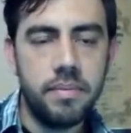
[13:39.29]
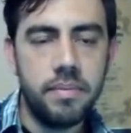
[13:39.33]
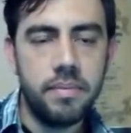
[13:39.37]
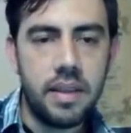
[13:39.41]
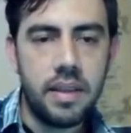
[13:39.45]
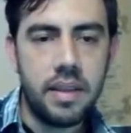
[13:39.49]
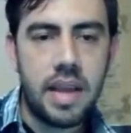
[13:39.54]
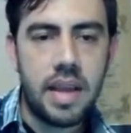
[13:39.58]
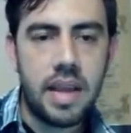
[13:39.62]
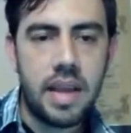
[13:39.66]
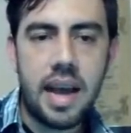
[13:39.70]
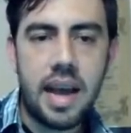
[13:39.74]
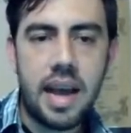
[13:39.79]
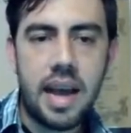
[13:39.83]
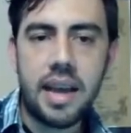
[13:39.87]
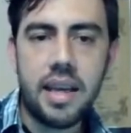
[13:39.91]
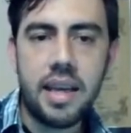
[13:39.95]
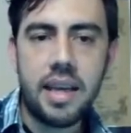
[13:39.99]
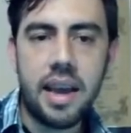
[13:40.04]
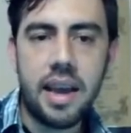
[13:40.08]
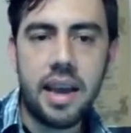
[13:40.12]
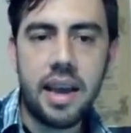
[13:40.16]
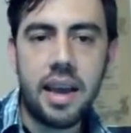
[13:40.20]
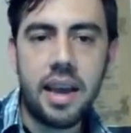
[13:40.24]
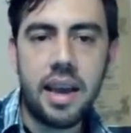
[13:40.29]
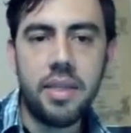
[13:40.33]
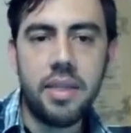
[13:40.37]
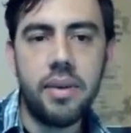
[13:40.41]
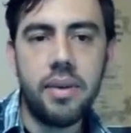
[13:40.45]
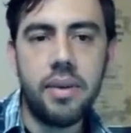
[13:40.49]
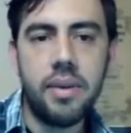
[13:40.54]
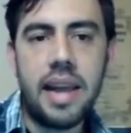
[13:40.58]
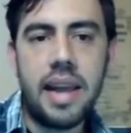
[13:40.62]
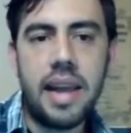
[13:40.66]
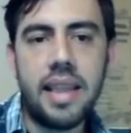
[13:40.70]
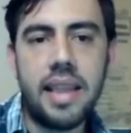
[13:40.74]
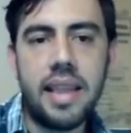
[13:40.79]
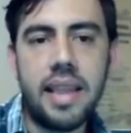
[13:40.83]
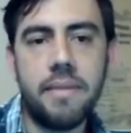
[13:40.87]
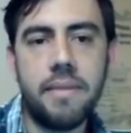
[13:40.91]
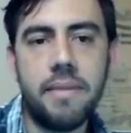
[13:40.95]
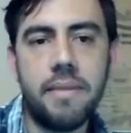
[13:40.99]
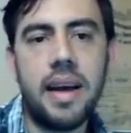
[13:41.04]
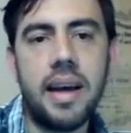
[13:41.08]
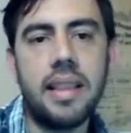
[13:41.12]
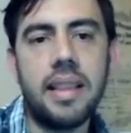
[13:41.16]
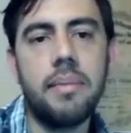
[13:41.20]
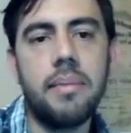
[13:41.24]
Yeah, I don't like the
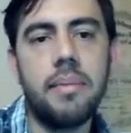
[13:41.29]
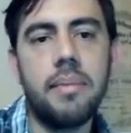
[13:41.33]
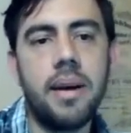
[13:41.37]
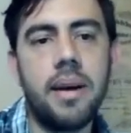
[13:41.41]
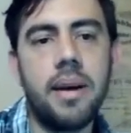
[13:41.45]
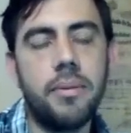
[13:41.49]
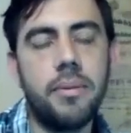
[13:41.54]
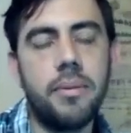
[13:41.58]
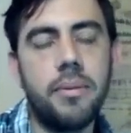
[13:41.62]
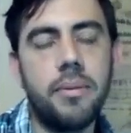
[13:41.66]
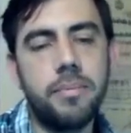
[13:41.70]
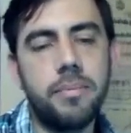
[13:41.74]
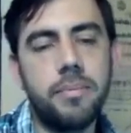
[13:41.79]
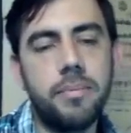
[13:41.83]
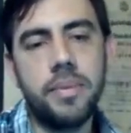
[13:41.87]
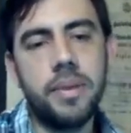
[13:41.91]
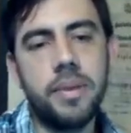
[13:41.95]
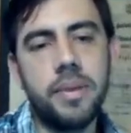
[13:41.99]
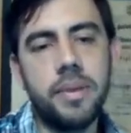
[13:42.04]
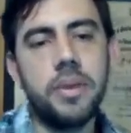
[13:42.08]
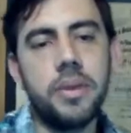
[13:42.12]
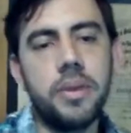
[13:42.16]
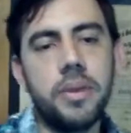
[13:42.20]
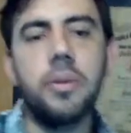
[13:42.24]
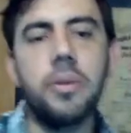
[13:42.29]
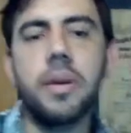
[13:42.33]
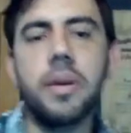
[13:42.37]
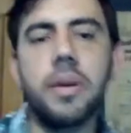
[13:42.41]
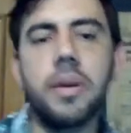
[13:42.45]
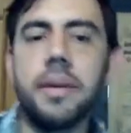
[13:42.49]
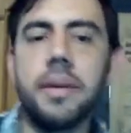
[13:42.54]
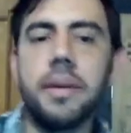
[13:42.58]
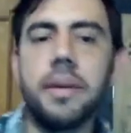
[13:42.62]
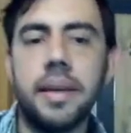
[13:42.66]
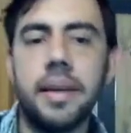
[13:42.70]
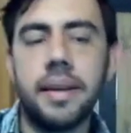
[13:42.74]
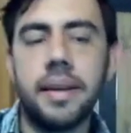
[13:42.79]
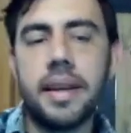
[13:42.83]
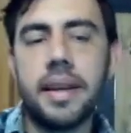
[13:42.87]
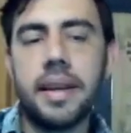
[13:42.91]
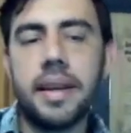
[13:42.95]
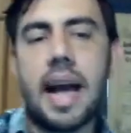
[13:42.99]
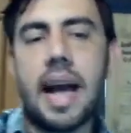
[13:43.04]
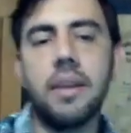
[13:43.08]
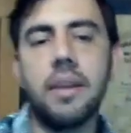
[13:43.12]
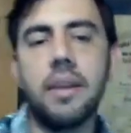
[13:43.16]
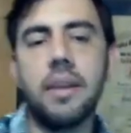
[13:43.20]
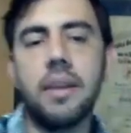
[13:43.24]
fact about, okay, the
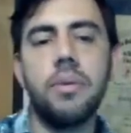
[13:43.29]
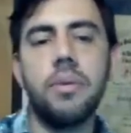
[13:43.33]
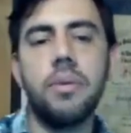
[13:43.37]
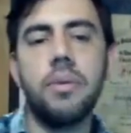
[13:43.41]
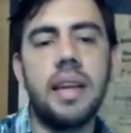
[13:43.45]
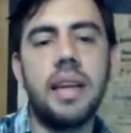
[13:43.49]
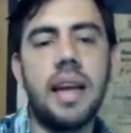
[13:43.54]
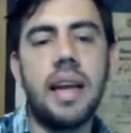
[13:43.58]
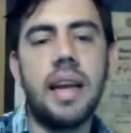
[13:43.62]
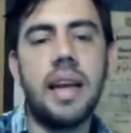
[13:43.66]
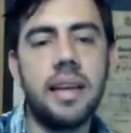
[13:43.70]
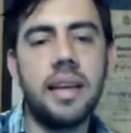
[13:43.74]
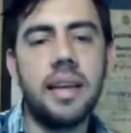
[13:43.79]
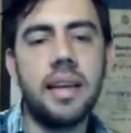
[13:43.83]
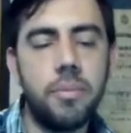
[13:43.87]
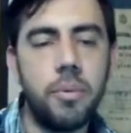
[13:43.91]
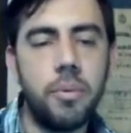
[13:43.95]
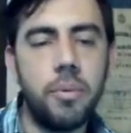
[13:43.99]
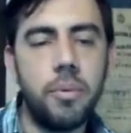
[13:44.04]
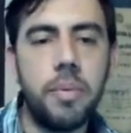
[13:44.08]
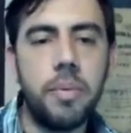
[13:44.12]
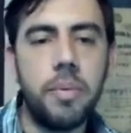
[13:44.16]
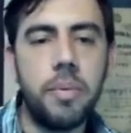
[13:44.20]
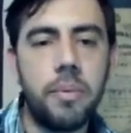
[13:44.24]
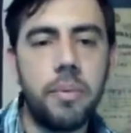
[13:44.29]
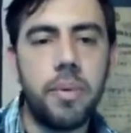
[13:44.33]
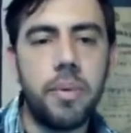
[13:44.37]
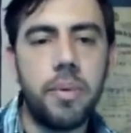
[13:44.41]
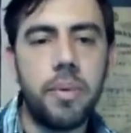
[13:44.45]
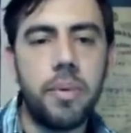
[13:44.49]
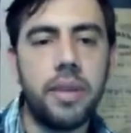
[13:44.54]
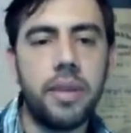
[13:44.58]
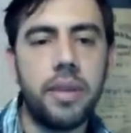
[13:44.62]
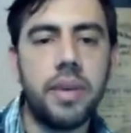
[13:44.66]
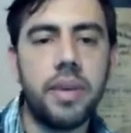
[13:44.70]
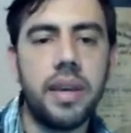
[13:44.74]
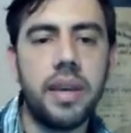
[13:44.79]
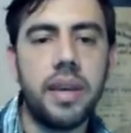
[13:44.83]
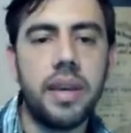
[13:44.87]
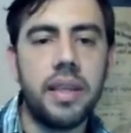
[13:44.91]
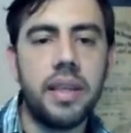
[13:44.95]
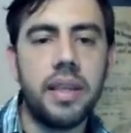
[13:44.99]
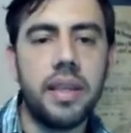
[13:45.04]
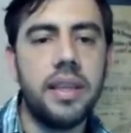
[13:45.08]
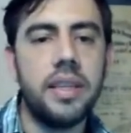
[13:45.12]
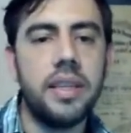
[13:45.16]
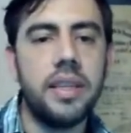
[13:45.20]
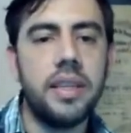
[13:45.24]
capture the knight will be a way to kick the
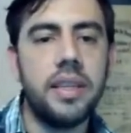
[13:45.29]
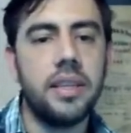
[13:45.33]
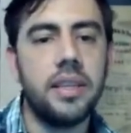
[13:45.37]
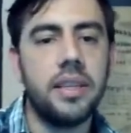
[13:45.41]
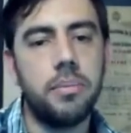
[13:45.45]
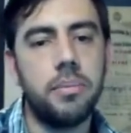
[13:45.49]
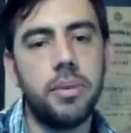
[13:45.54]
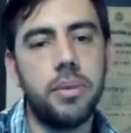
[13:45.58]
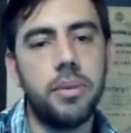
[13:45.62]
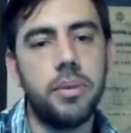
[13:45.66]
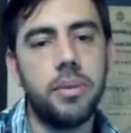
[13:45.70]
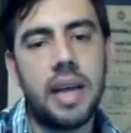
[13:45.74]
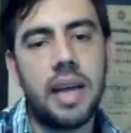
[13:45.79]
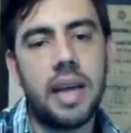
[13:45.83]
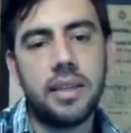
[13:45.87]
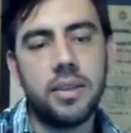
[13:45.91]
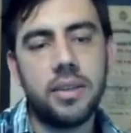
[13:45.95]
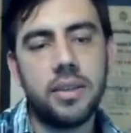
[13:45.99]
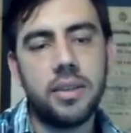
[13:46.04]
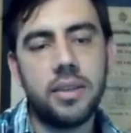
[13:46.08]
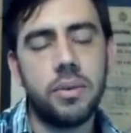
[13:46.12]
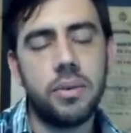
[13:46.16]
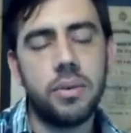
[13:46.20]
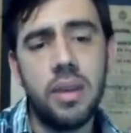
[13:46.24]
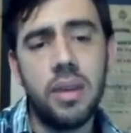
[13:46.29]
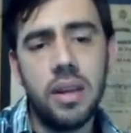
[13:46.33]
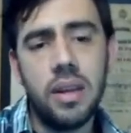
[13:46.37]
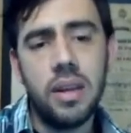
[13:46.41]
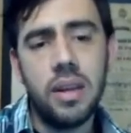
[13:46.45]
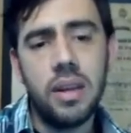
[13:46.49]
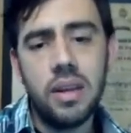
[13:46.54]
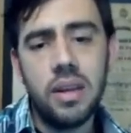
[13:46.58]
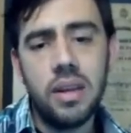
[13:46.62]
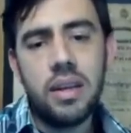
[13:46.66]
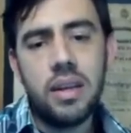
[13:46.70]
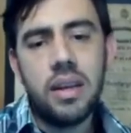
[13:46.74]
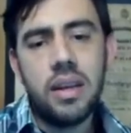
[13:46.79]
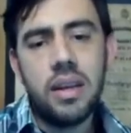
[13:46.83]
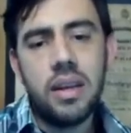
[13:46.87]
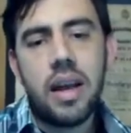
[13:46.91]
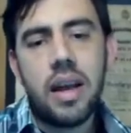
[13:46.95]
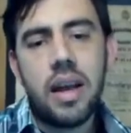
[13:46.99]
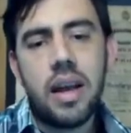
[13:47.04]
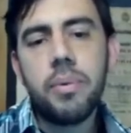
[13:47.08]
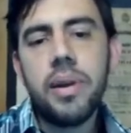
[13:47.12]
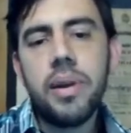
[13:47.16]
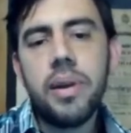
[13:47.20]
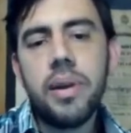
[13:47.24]
initiative, but also I
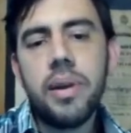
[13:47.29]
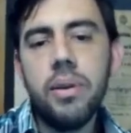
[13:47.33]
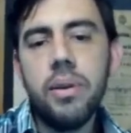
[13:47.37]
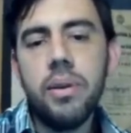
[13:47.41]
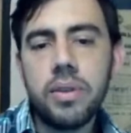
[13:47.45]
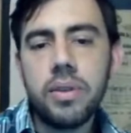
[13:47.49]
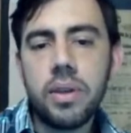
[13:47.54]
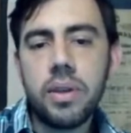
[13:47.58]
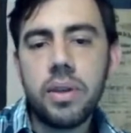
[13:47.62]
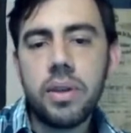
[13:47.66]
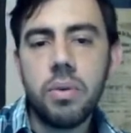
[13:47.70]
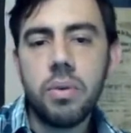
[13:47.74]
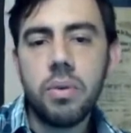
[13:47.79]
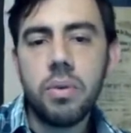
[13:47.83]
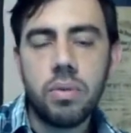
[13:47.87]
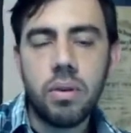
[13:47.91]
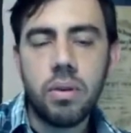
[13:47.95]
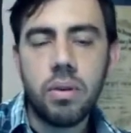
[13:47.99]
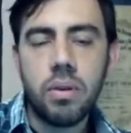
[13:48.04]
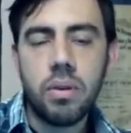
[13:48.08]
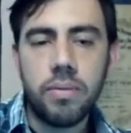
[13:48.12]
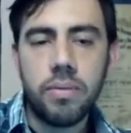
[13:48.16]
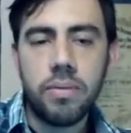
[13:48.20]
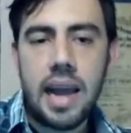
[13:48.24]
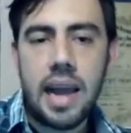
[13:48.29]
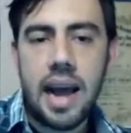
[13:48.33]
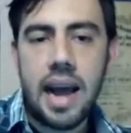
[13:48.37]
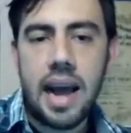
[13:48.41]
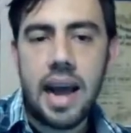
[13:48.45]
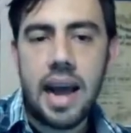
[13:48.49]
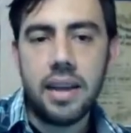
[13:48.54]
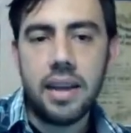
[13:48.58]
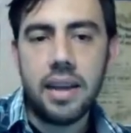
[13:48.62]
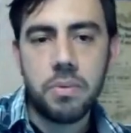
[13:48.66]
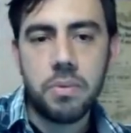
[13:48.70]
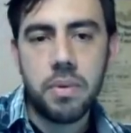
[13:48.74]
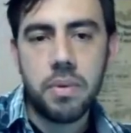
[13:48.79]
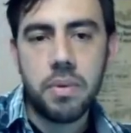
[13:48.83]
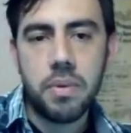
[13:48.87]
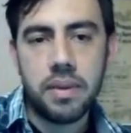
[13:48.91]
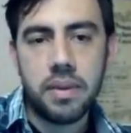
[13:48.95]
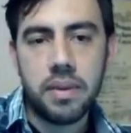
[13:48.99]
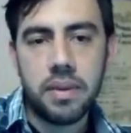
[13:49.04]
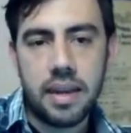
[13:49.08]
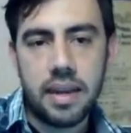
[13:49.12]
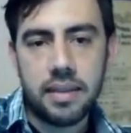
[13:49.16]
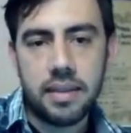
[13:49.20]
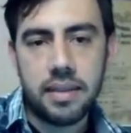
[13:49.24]
will lose the control of the last square.
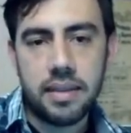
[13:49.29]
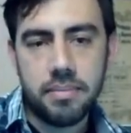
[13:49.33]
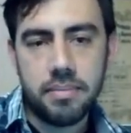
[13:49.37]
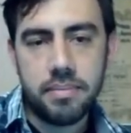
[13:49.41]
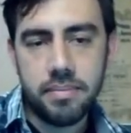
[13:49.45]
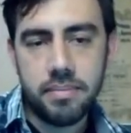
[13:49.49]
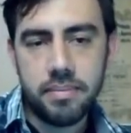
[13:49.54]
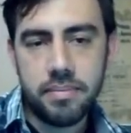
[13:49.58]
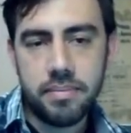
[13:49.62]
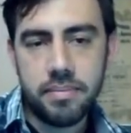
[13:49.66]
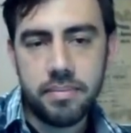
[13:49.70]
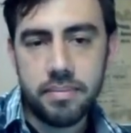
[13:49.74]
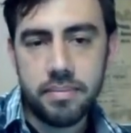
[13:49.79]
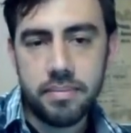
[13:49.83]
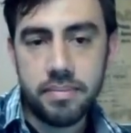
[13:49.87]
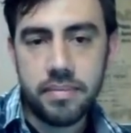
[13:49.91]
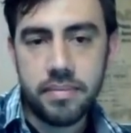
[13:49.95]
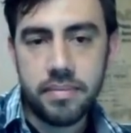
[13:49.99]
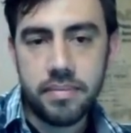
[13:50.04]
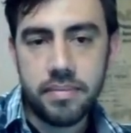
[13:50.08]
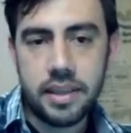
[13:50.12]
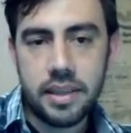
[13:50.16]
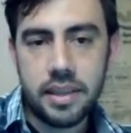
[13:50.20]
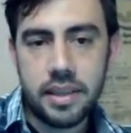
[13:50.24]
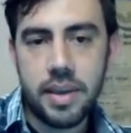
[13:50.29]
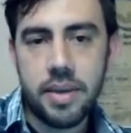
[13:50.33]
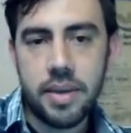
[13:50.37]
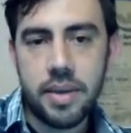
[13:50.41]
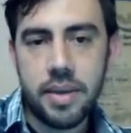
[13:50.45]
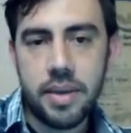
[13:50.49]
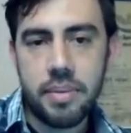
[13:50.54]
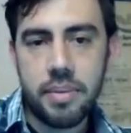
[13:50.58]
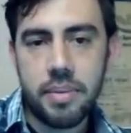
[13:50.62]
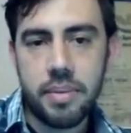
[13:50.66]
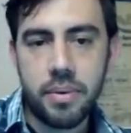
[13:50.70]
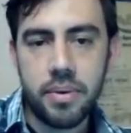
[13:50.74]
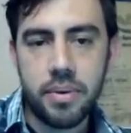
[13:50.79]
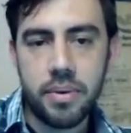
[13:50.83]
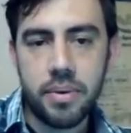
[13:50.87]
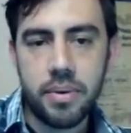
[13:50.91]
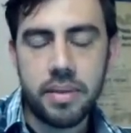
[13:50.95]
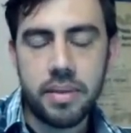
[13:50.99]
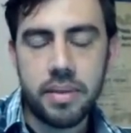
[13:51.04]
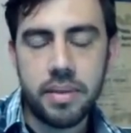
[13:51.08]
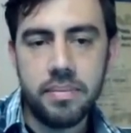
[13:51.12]
That is very important.